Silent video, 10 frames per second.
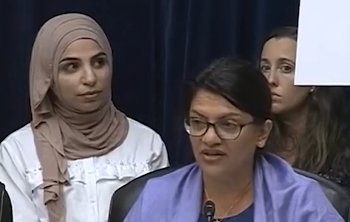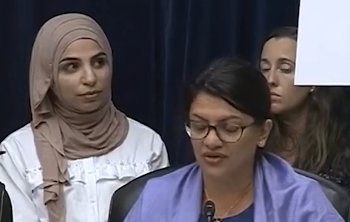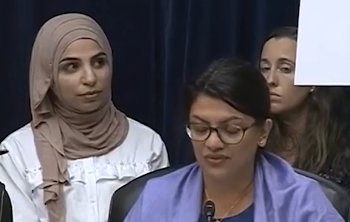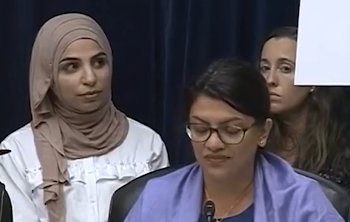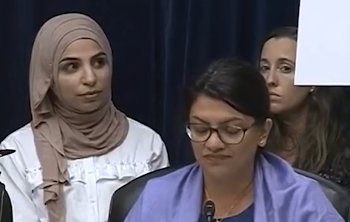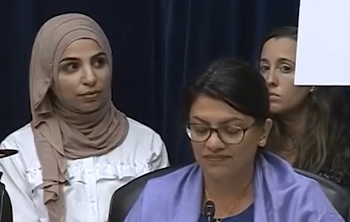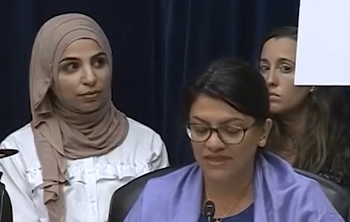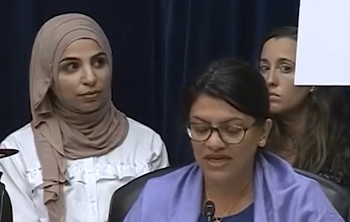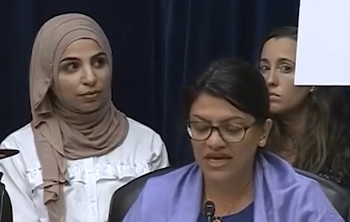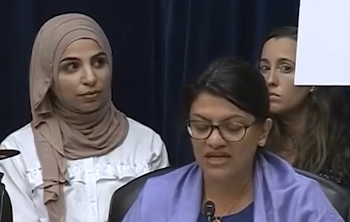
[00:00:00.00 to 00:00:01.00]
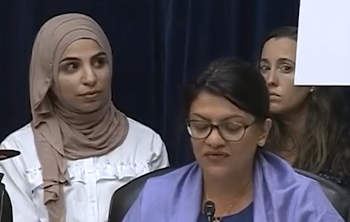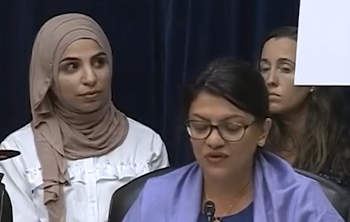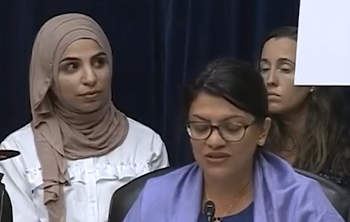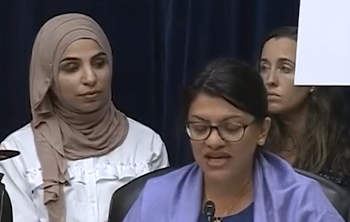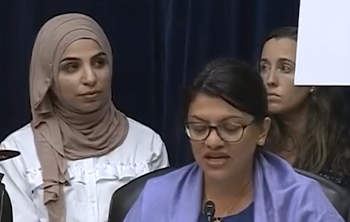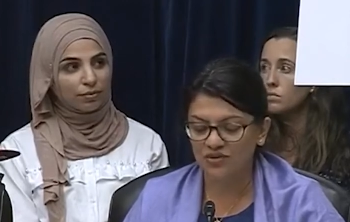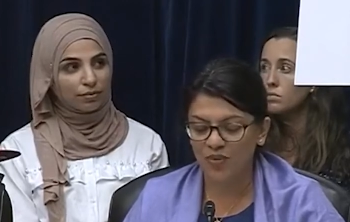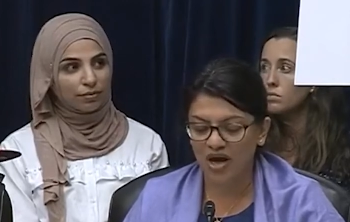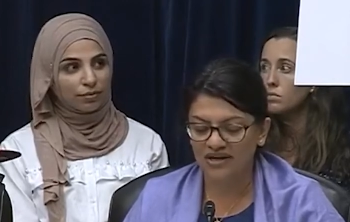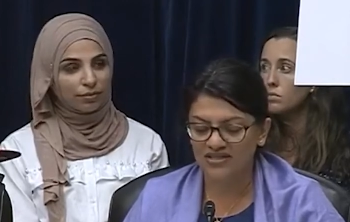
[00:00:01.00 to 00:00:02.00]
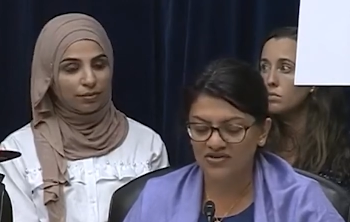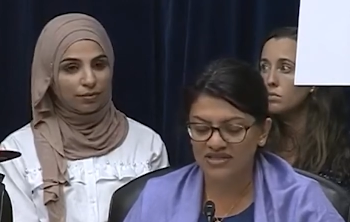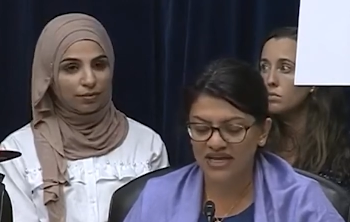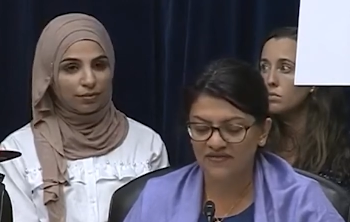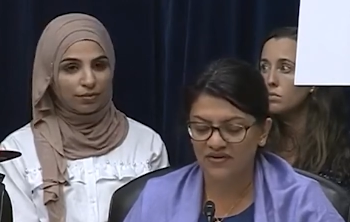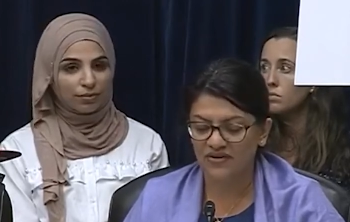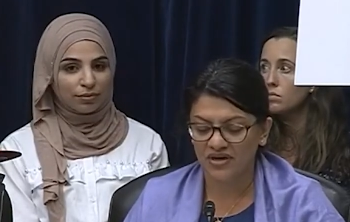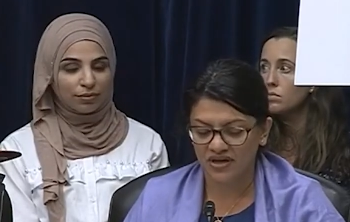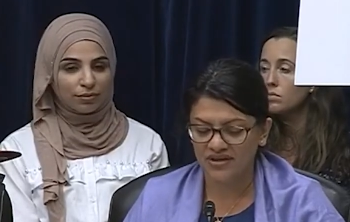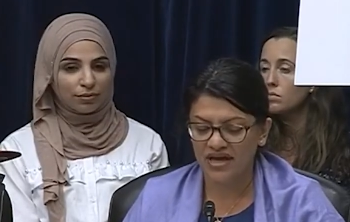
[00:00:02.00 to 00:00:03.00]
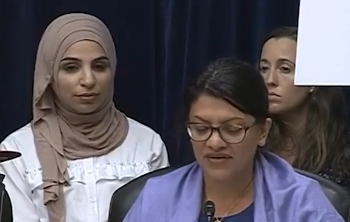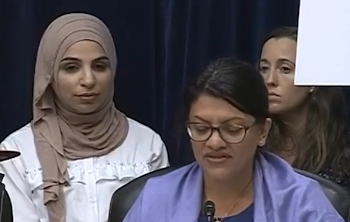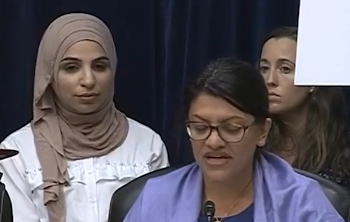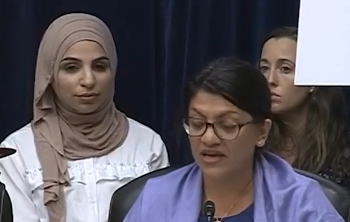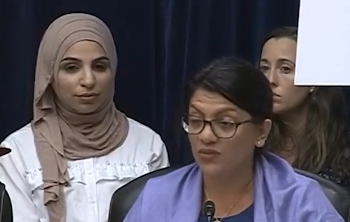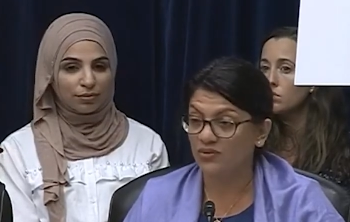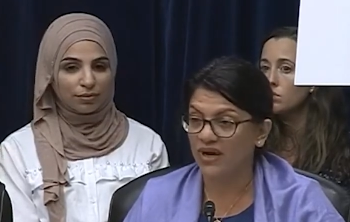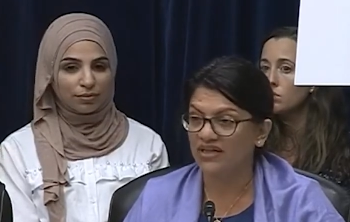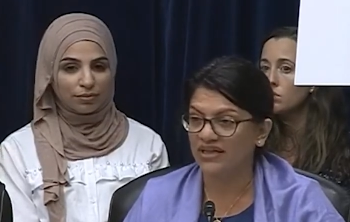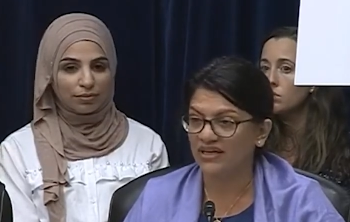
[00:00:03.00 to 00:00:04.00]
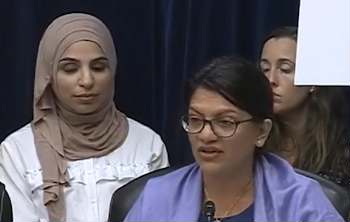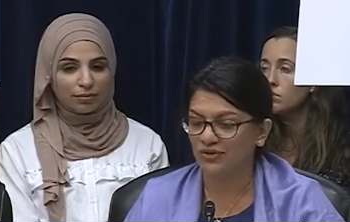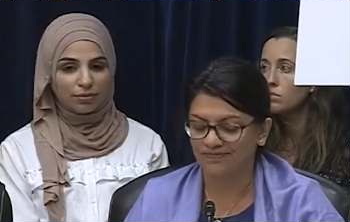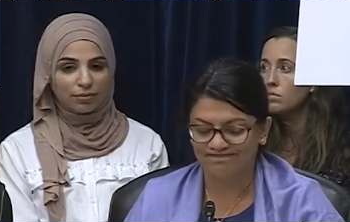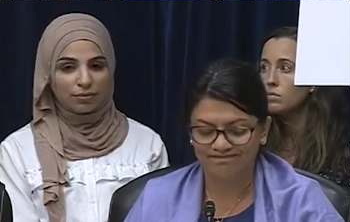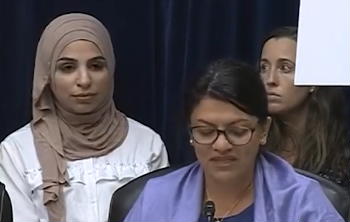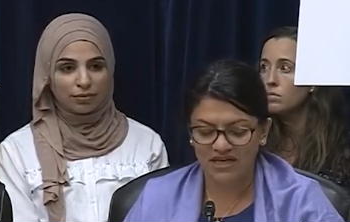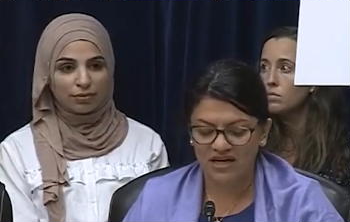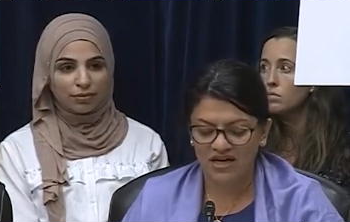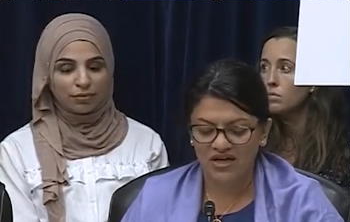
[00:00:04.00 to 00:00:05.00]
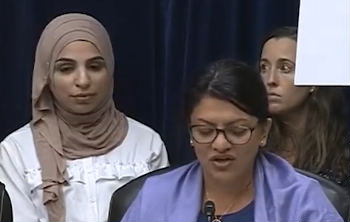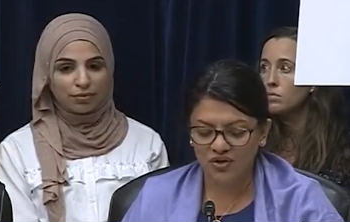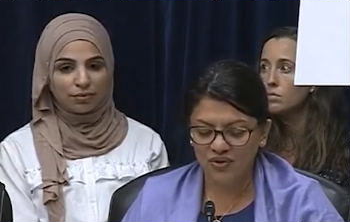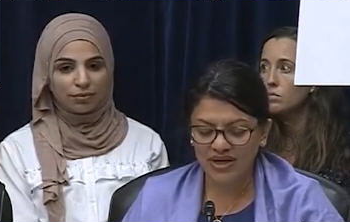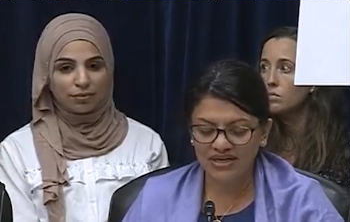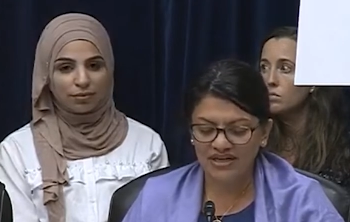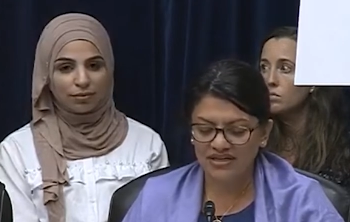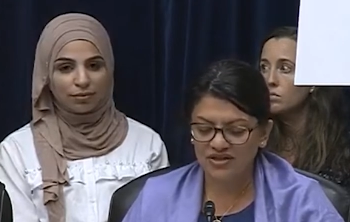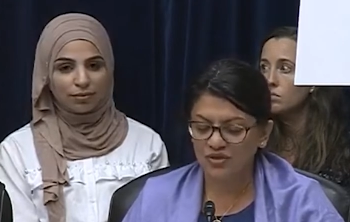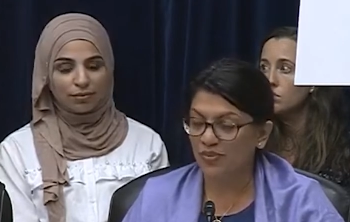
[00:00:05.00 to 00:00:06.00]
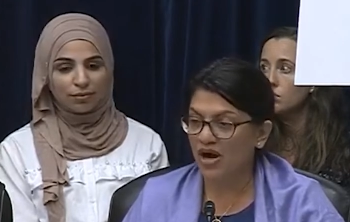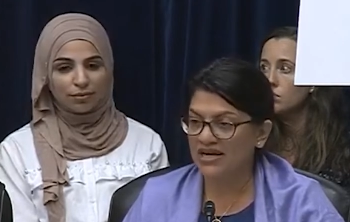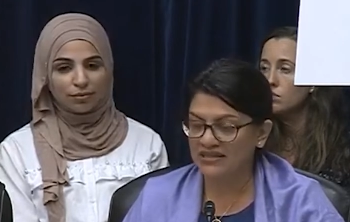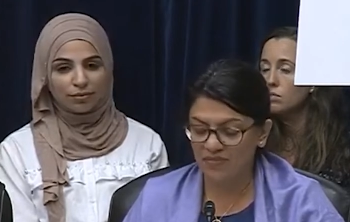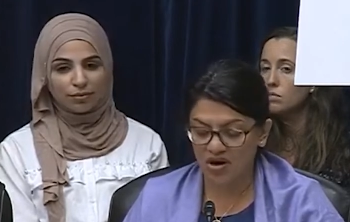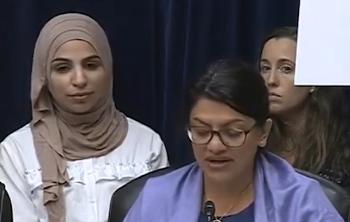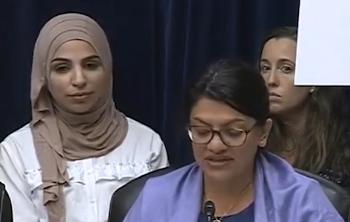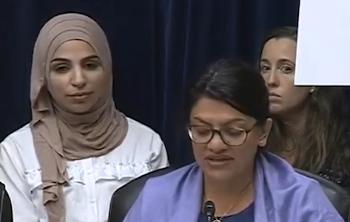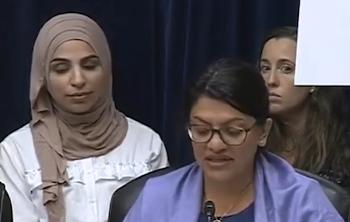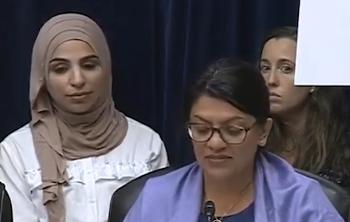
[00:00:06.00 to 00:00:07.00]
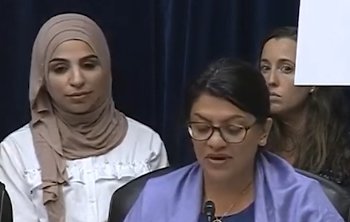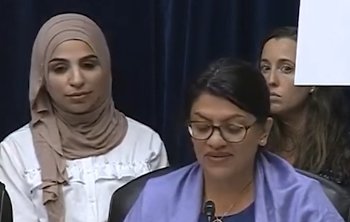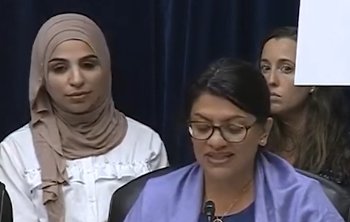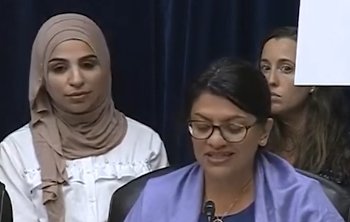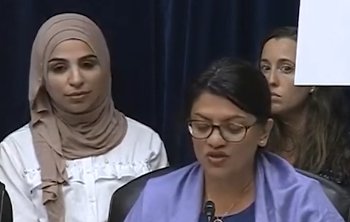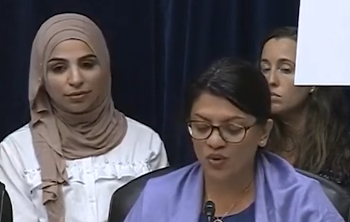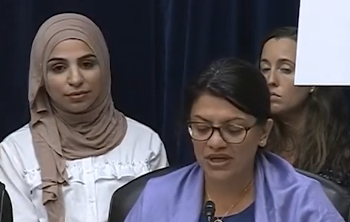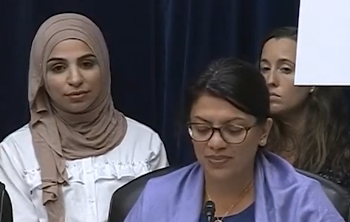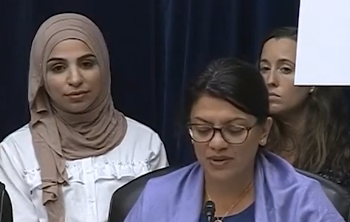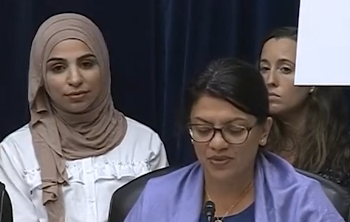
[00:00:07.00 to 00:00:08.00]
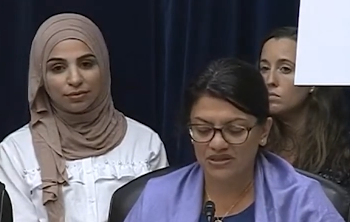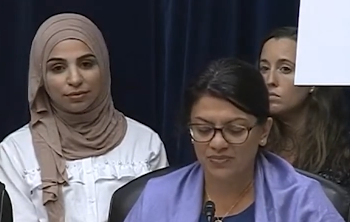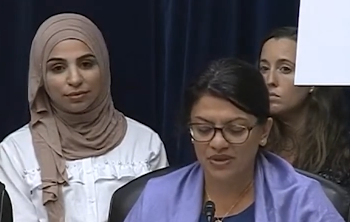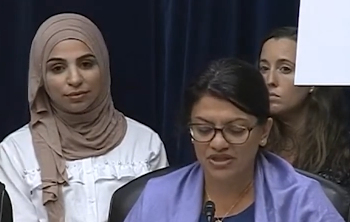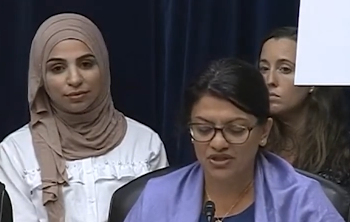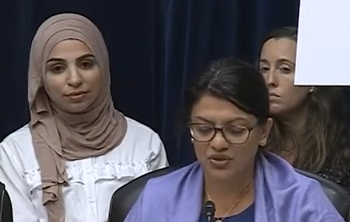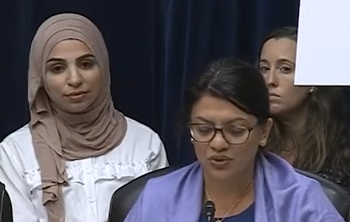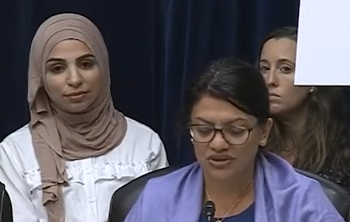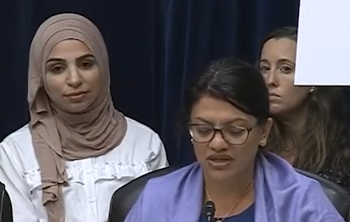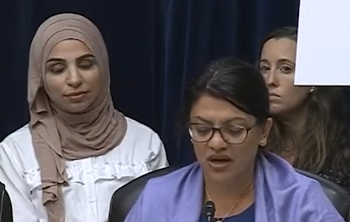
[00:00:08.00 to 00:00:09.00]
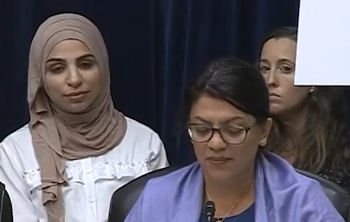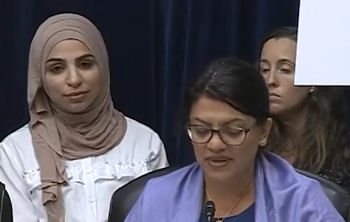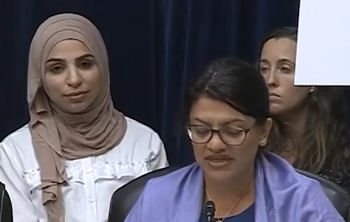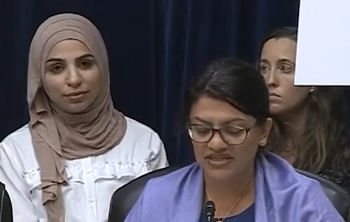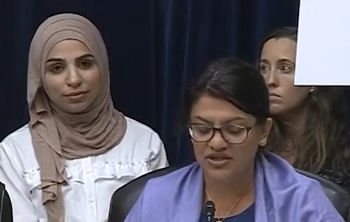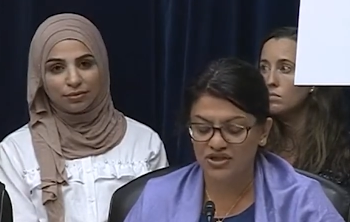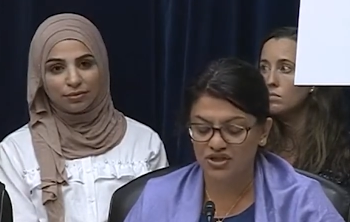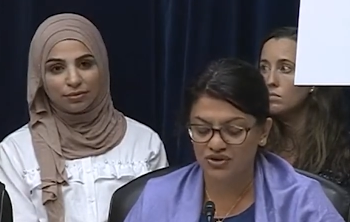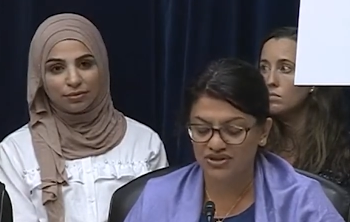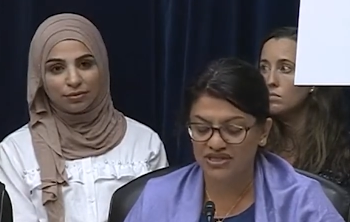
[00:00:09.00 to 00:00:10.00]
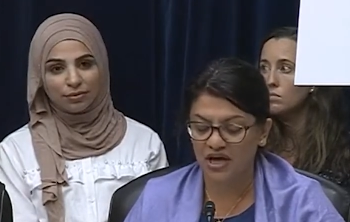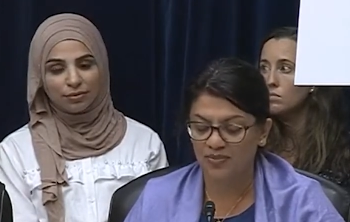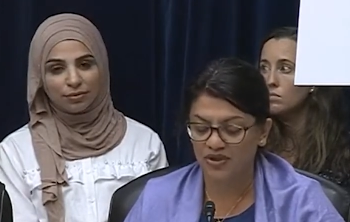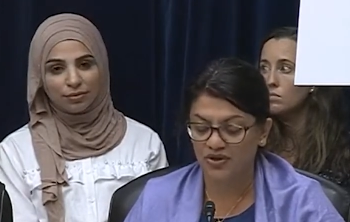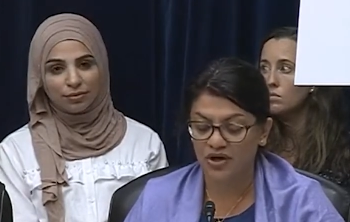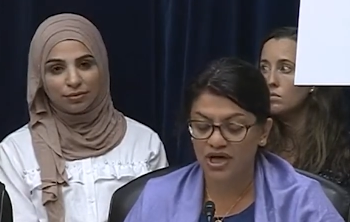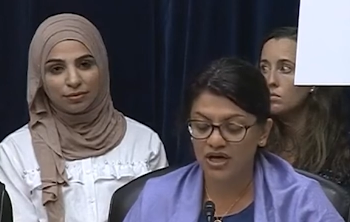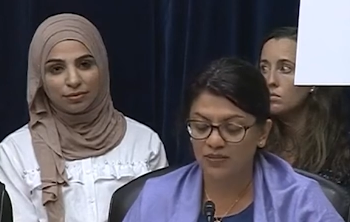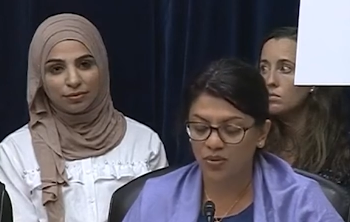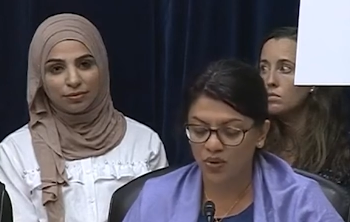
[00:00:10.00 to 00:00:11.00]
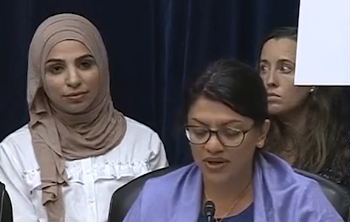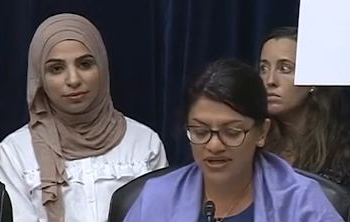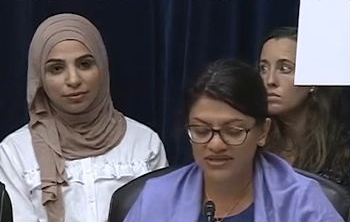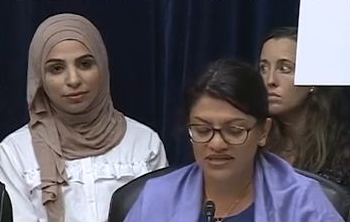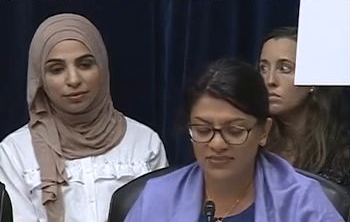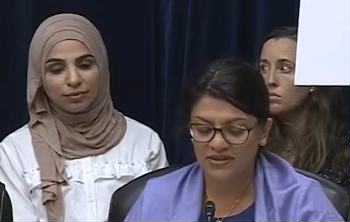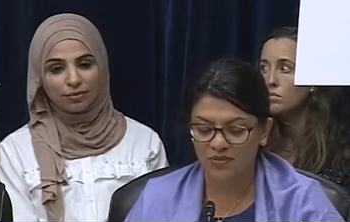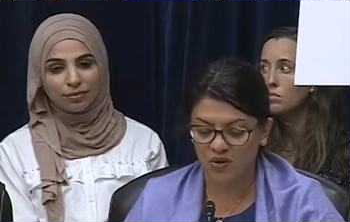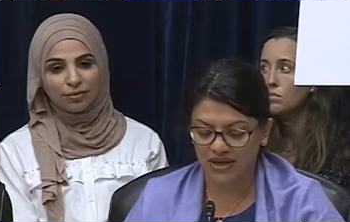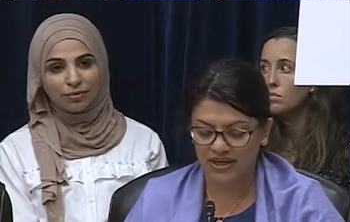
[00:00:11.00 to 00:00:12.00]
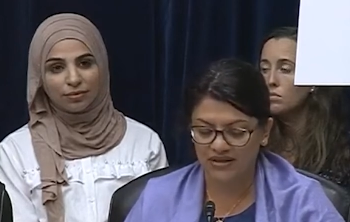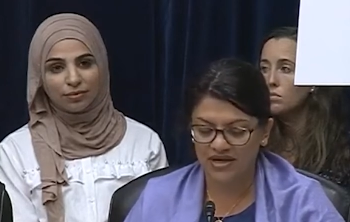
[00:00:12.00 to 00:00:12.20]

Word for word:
Speaker 1: you. And if you say your products are safer, the FDA would regulate you. You created an enterprise markets team of at least 20 people to pitch Juul to companies and insurers to help their employees stop smoking